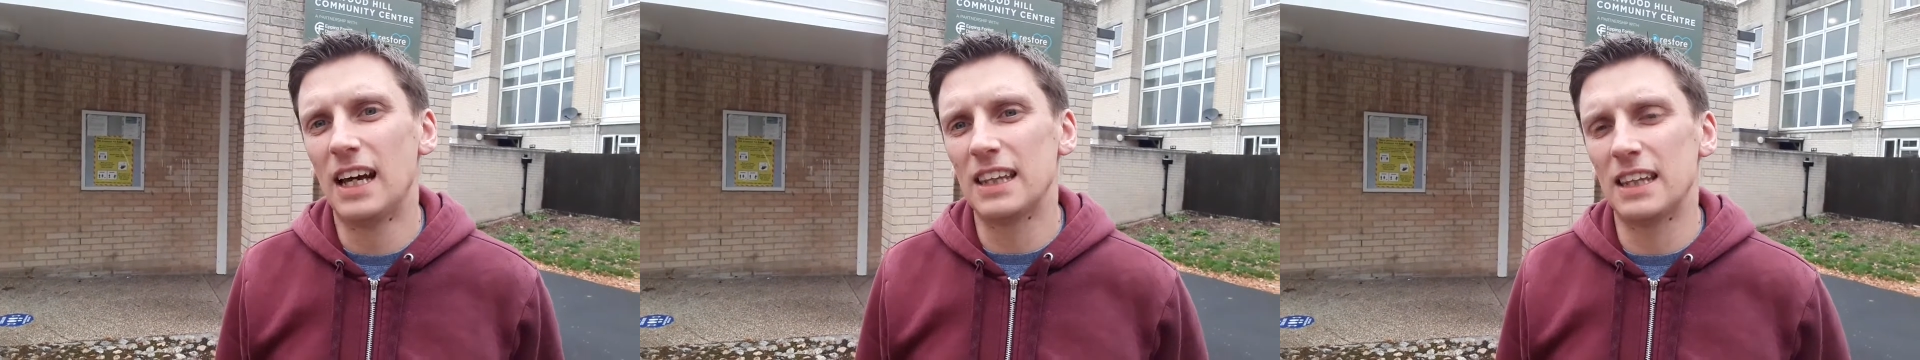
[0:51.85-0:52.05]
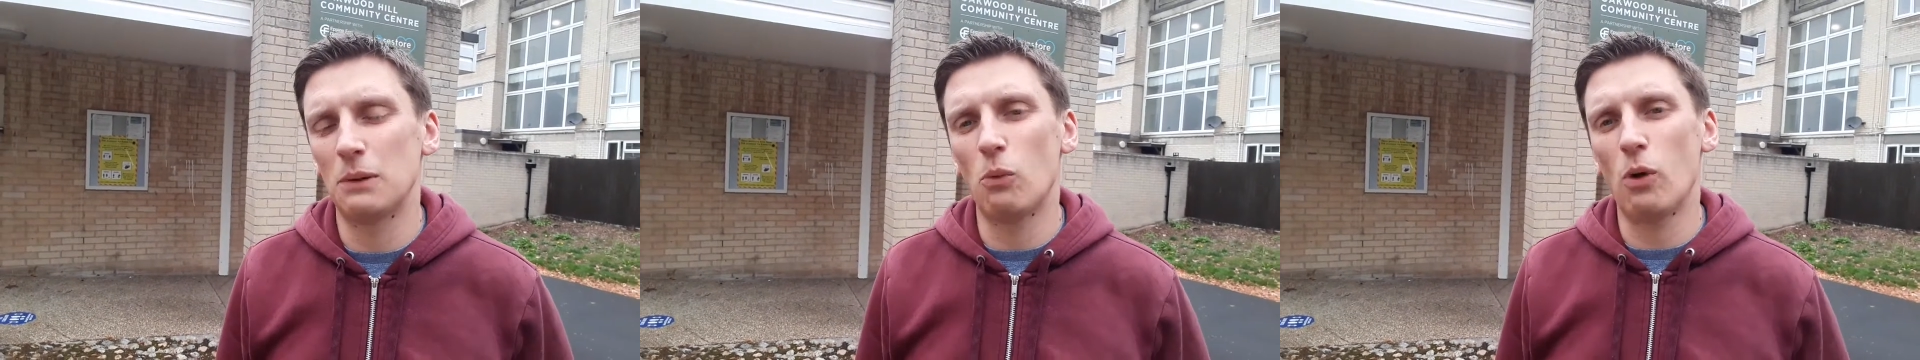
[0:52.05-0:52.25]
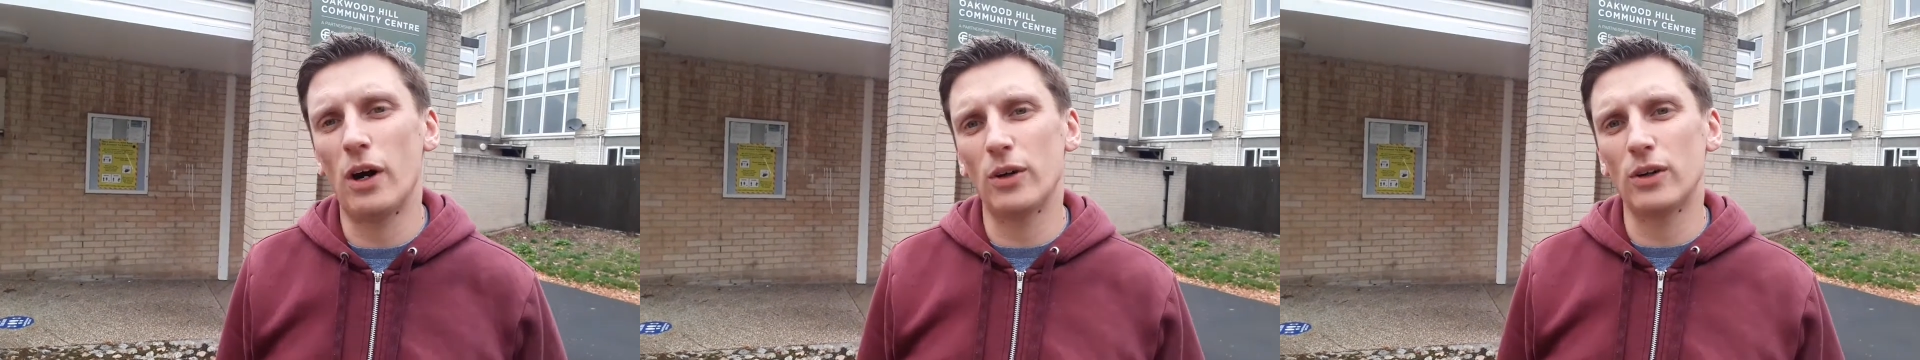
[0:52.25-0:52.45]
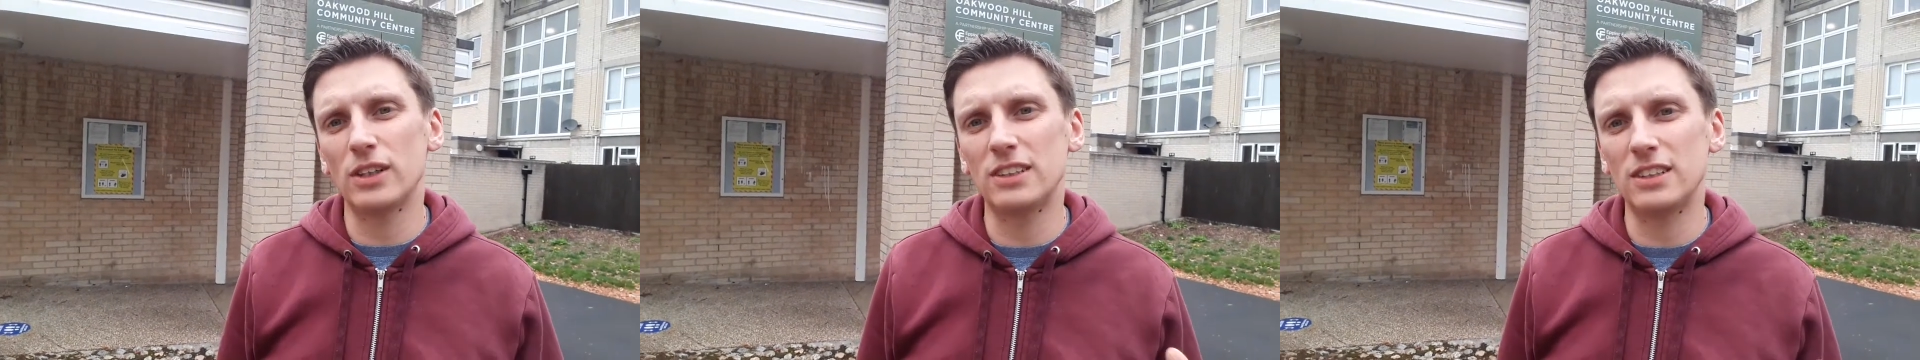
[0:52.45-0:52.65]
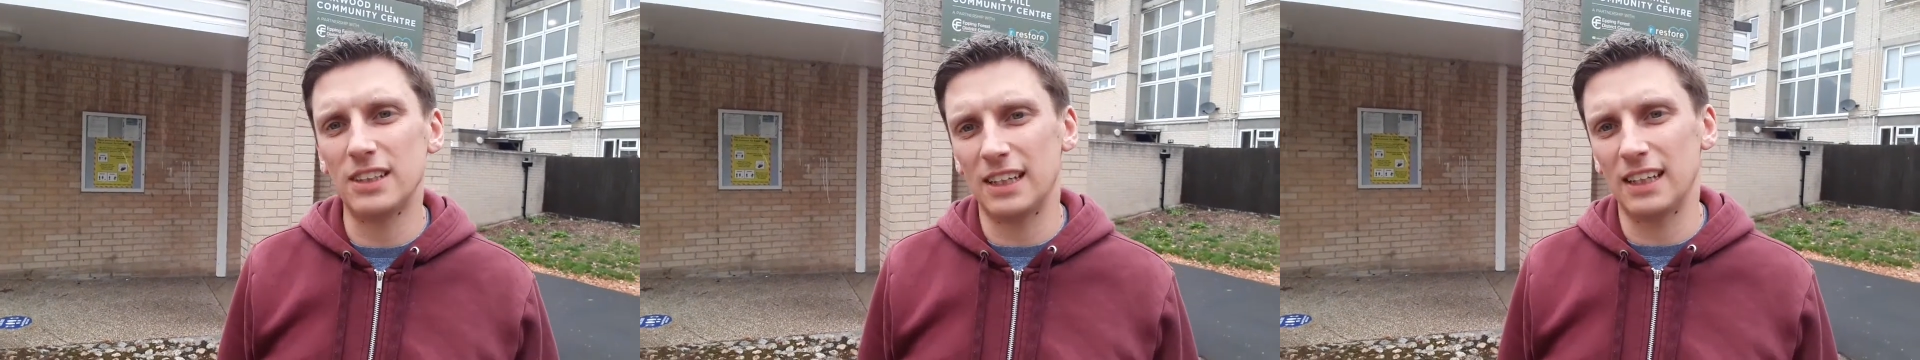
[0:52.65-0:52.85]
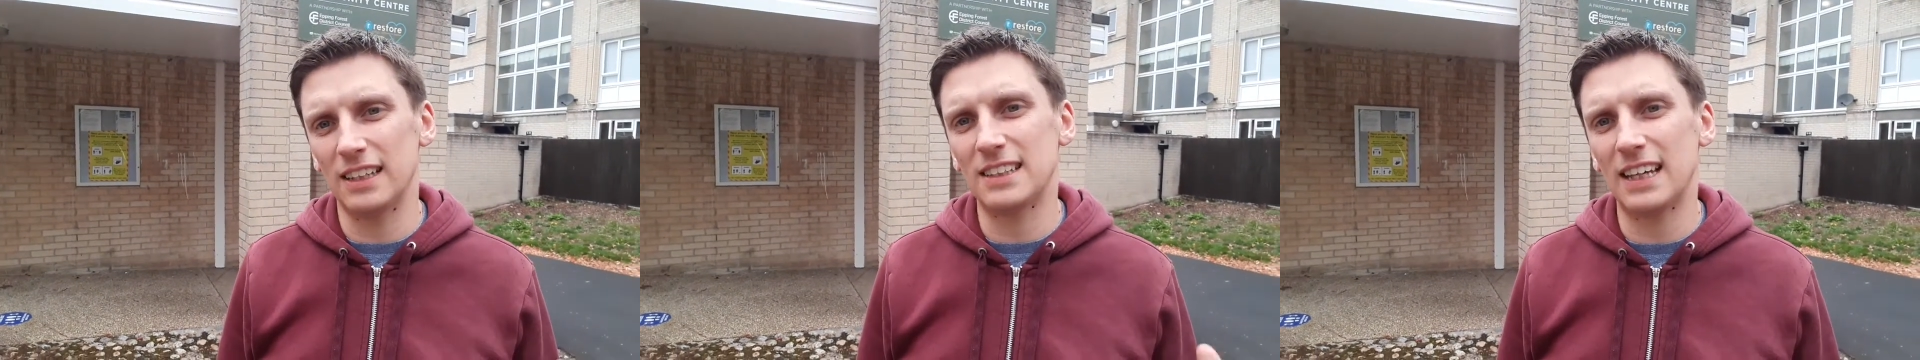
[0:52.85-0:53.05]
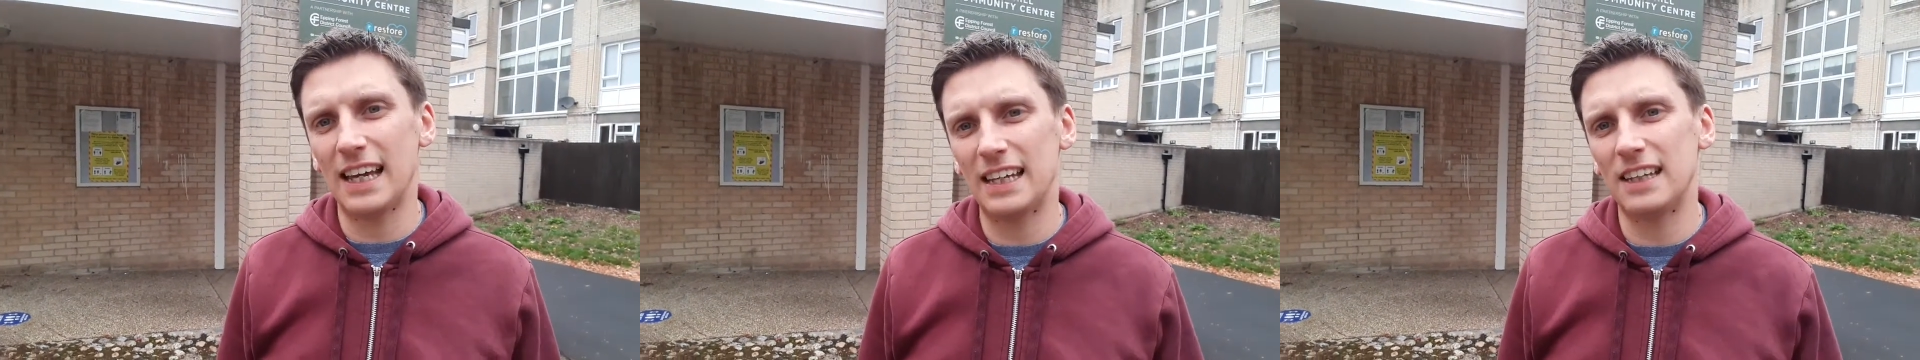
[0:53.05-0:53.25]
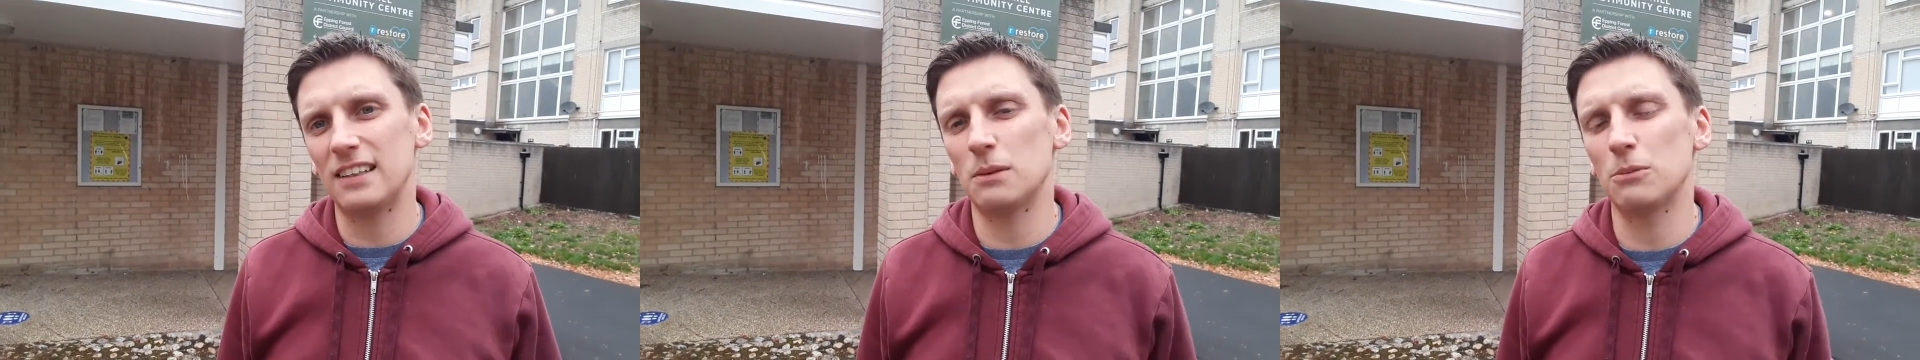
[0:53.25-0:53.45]
then why not consider
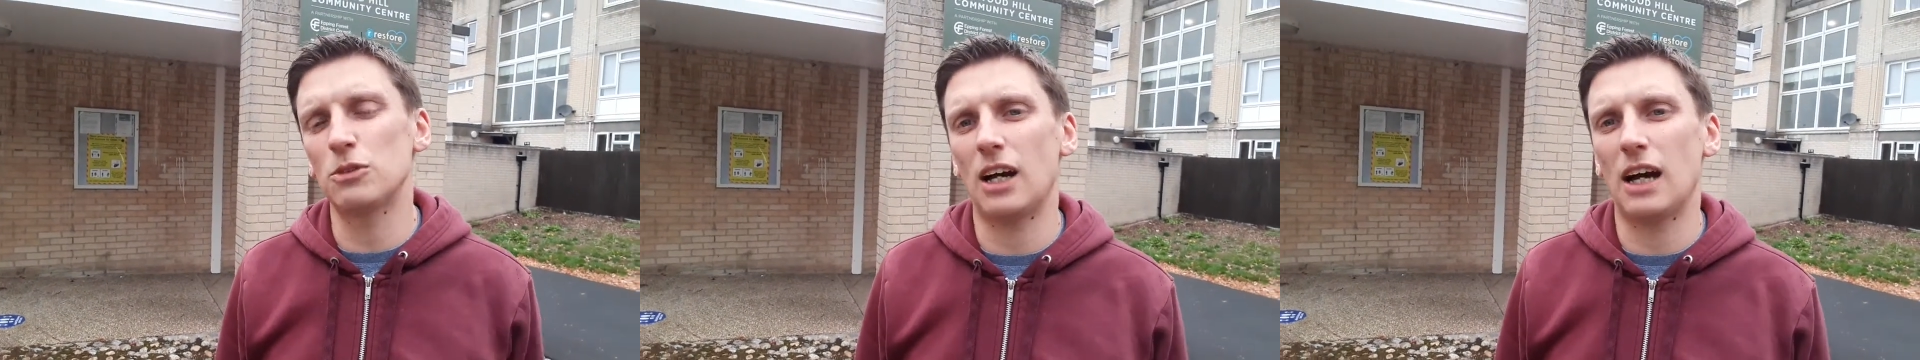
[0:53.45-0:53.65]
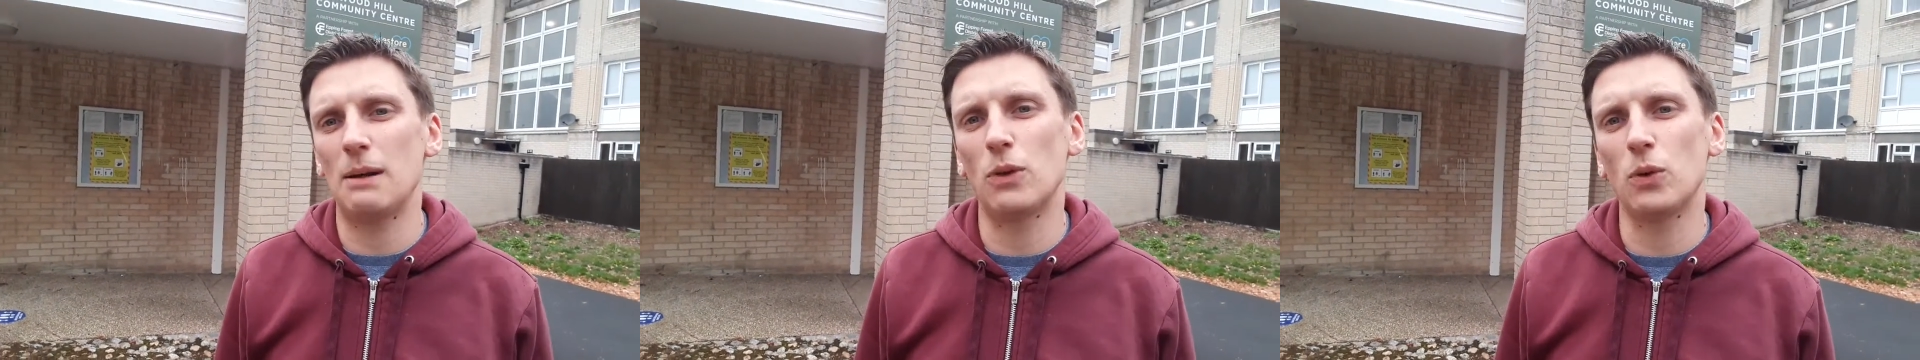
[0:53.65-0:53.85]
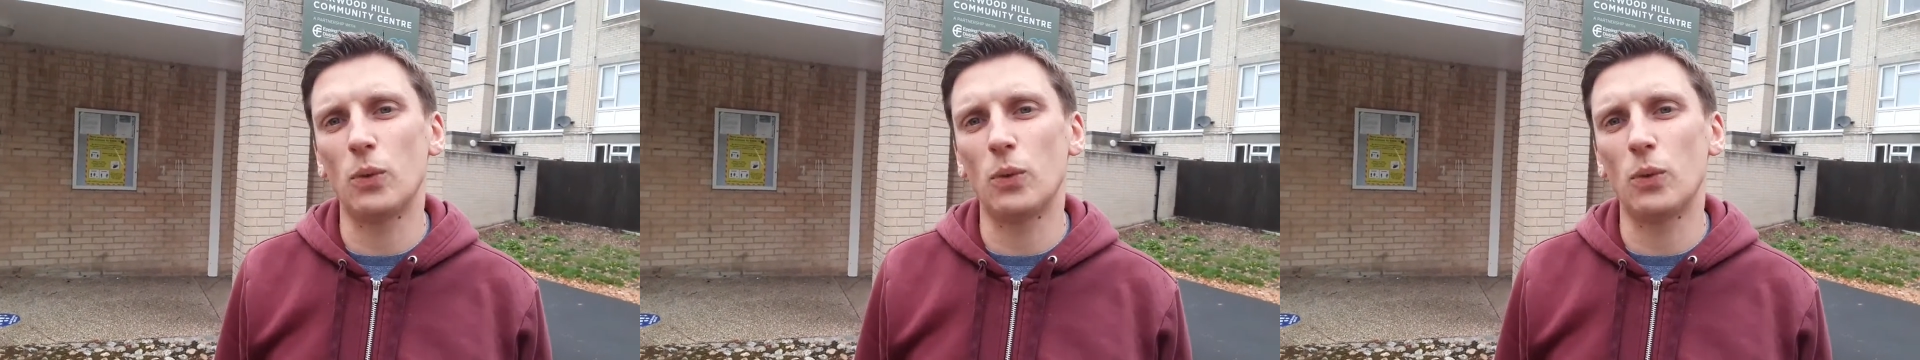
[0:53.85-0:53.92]
taking some time the